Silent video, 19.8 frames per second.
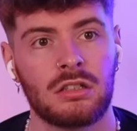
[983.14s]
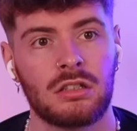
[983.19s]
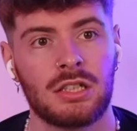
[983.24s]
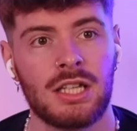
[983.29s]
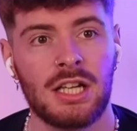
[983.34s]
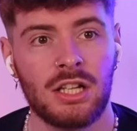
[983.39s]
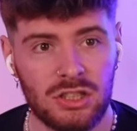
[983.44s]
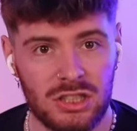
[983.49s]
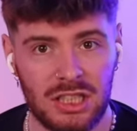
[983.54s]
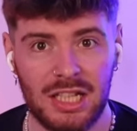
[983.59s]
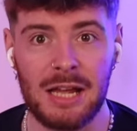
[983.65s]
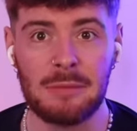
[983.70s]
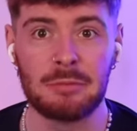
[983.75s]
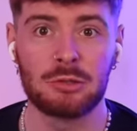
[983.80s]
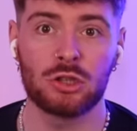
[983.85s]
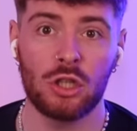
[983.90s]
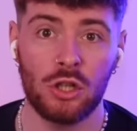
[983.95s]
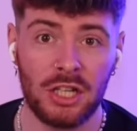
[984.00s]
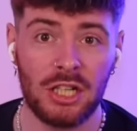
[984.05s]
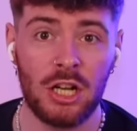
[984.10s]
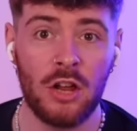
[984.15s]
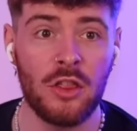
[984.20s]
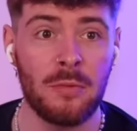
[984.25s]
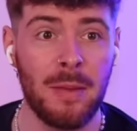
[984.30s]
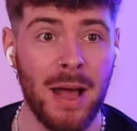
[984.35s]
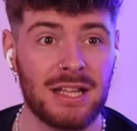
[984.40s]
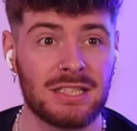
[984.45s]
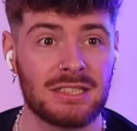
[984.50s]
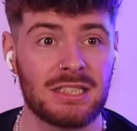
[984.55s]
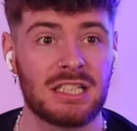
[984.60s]
Because they keep sucking on the
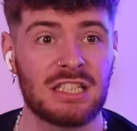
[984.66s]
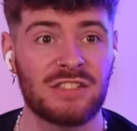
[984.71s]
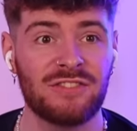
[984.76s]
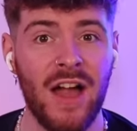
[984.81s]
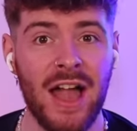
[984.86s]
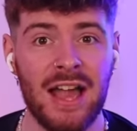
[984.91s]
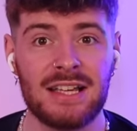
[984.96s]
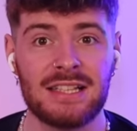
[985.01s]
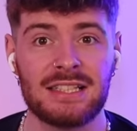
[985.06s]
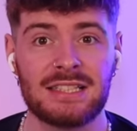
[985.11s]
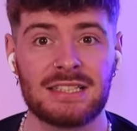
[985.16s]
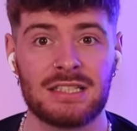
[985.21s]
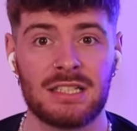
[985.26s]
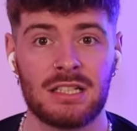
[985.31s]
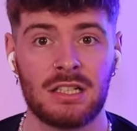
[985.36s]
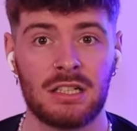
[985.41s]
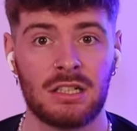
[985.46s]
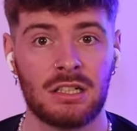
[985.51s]
bastard's face.